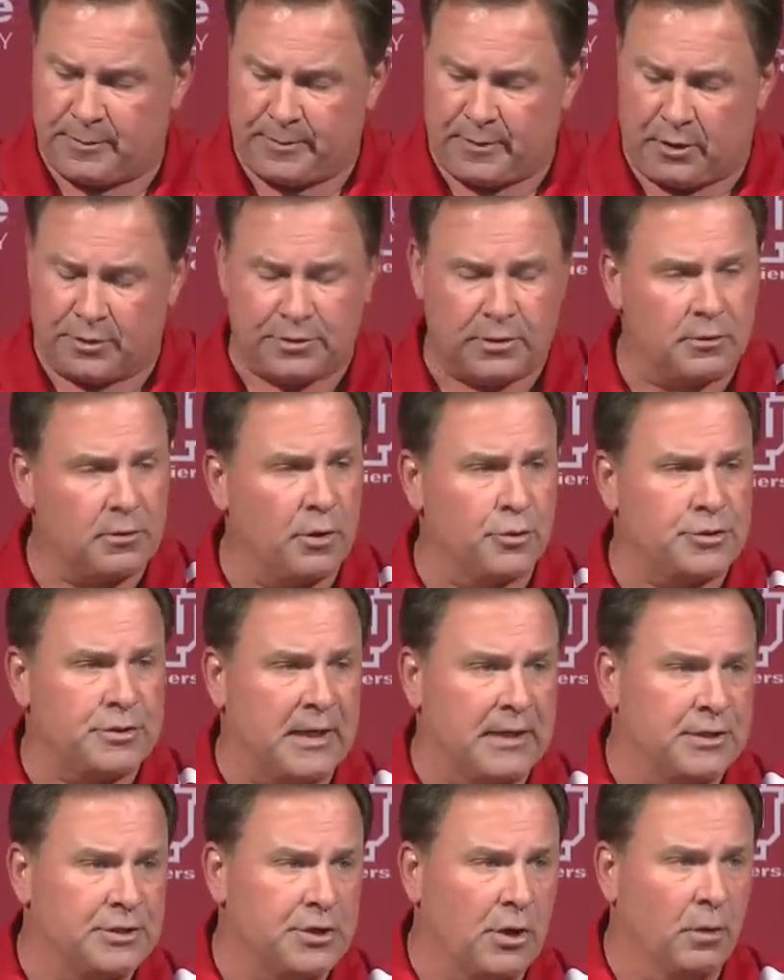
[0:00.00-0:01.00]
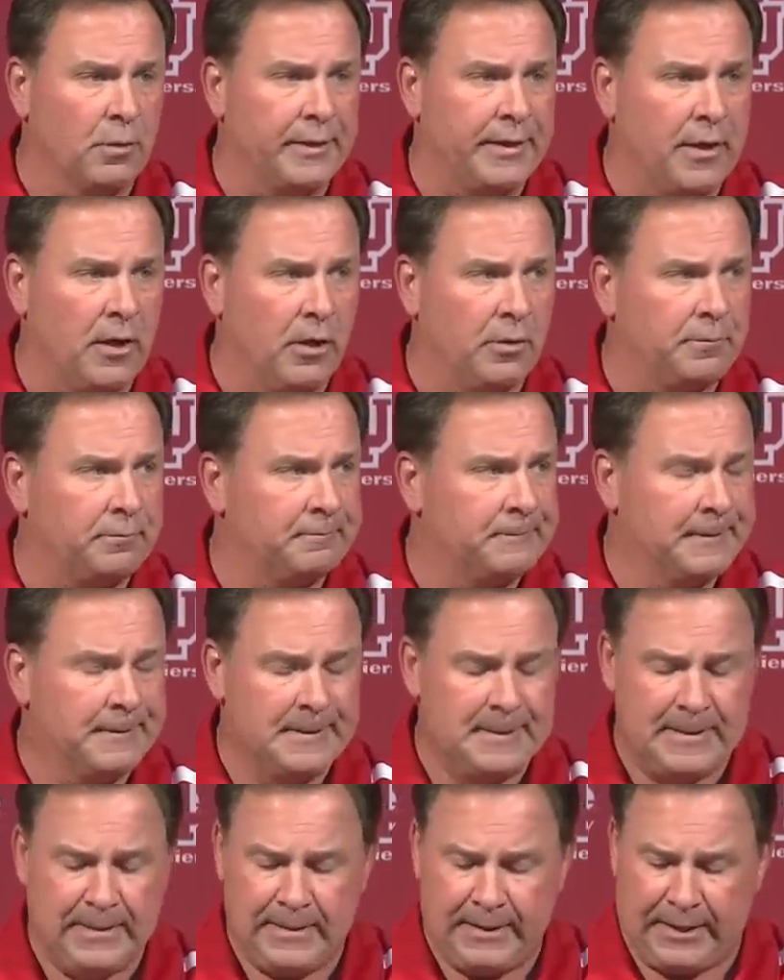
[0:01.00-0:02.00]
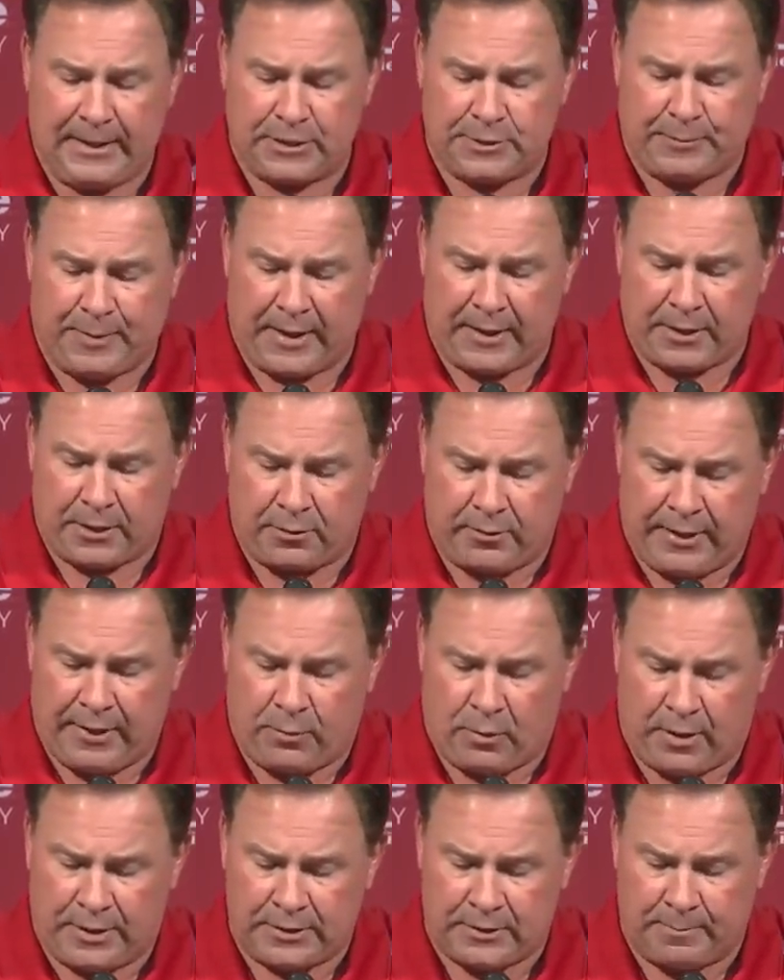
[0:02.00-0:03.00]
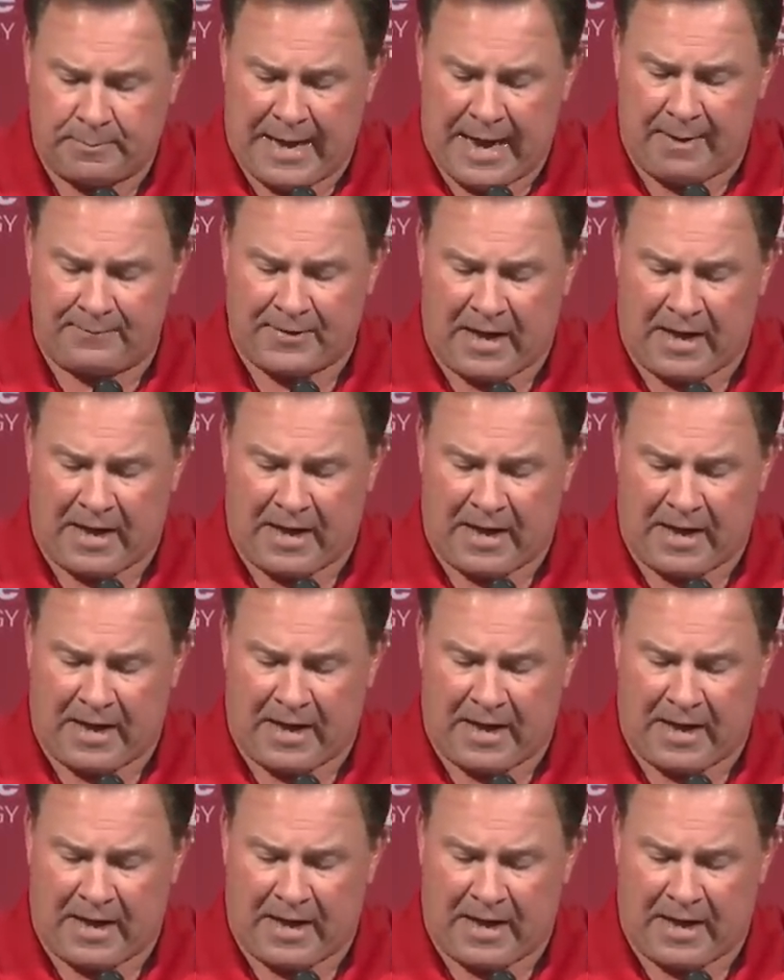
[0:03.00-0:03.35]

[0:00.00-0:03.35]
but also Coach D'Antonio and his pedigree and what he's about.